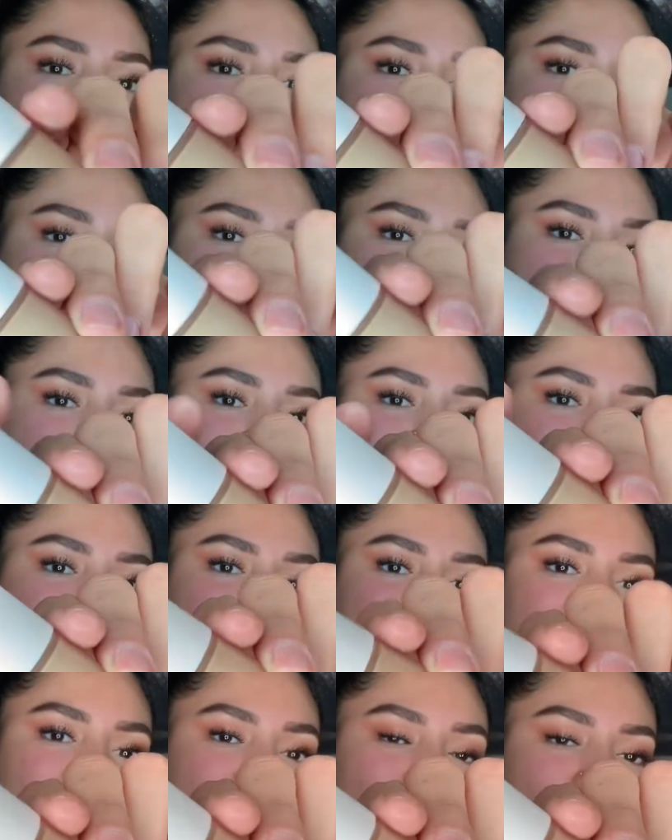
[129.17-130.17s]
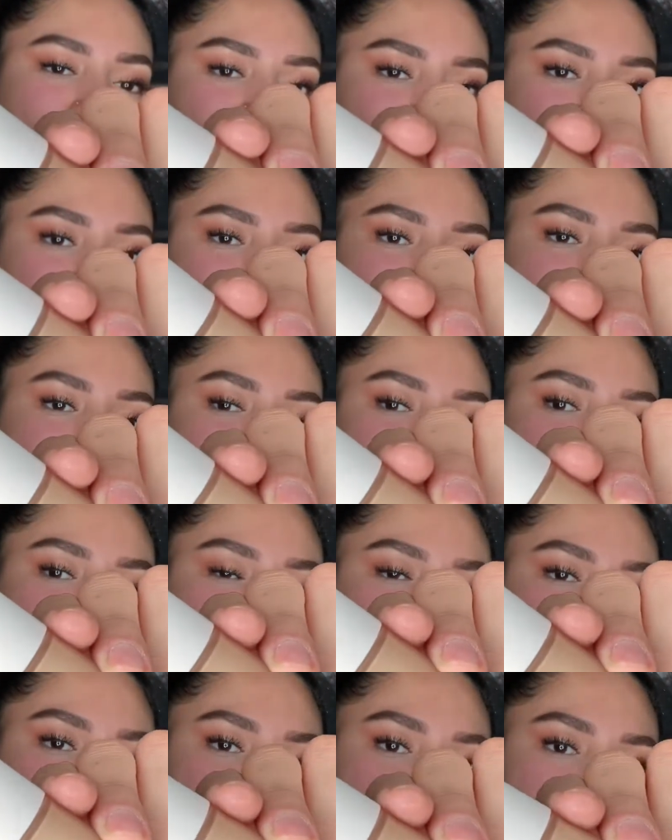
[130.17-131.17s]
me with this little red
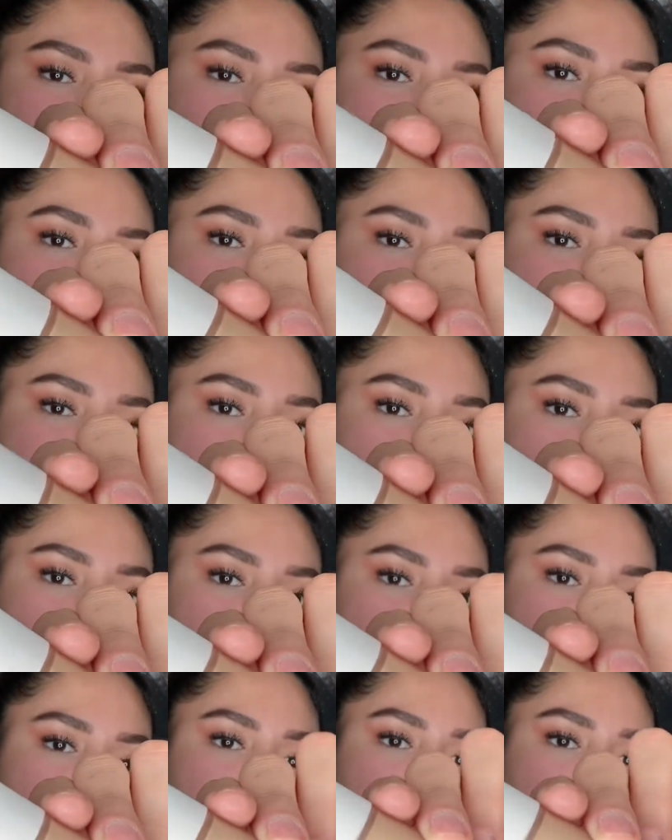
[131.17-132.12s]
round white ball.